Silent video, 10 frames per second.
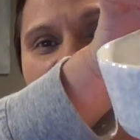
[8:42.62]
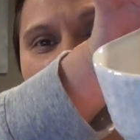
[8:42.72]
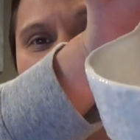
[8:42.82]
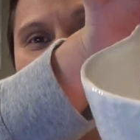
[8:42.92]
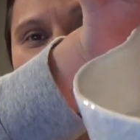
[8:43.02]

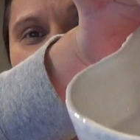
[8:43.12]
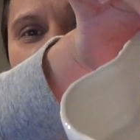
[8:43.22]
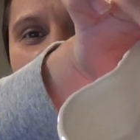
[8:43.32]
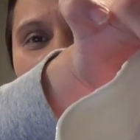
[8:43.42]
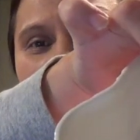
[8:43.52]
dish is
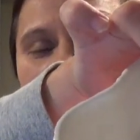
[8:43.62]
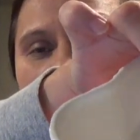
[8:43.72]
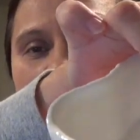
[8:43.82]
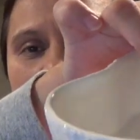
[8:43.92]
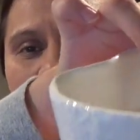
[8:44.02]
very
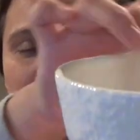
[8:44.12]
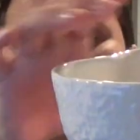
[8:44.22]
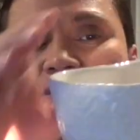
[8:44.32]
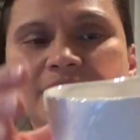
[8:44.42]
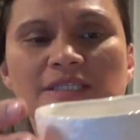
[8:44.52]
deep.
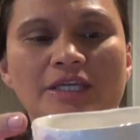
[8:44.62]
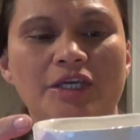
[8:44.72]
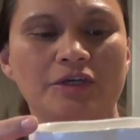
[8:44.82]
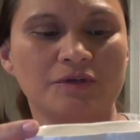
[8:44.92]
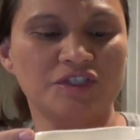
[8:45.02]
It's a
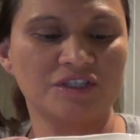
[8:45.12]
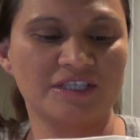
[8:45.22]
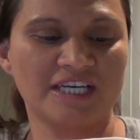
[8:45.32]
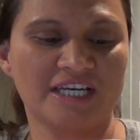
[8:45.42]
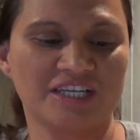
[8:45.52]
huge
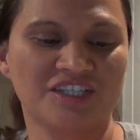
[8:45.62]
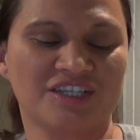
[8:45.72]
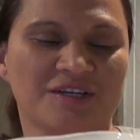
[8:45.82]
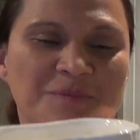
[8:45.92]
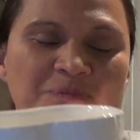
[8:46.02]

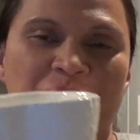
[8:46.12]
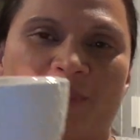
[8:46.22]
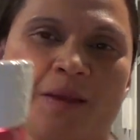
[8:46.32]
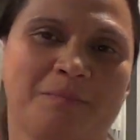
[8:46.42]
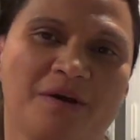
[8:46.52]
dish,
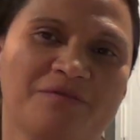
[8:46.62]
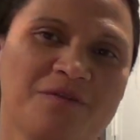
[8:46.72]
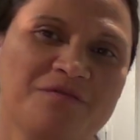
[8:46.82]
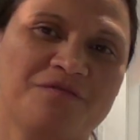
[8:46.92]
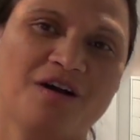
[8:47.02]
but
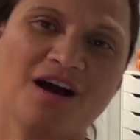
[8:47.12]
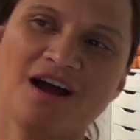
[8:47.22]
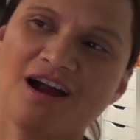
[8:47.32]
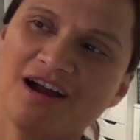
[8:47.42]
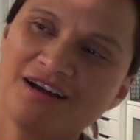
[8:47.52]
from
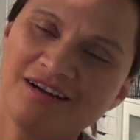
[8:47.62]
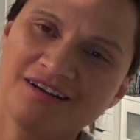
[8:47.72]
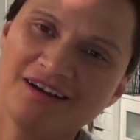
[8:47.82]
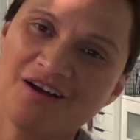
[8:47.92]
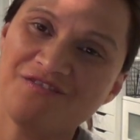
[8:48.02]

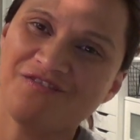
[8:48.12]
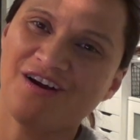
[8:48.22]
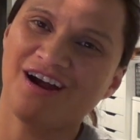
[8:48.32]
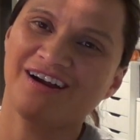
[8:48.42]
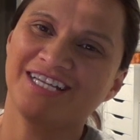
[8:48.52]

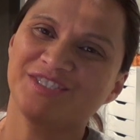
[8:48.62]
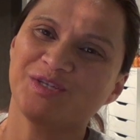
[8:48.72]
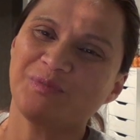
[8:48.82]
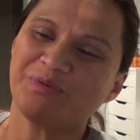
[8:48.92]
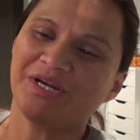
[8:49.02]
afar it's
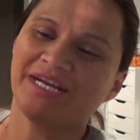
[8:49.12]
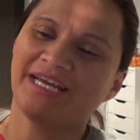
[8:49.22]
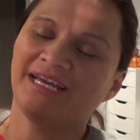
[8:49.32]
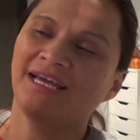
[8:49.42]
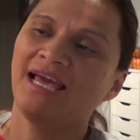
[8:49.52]
so
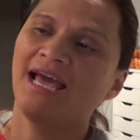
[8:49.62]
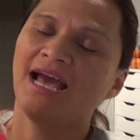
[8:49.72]
pretty.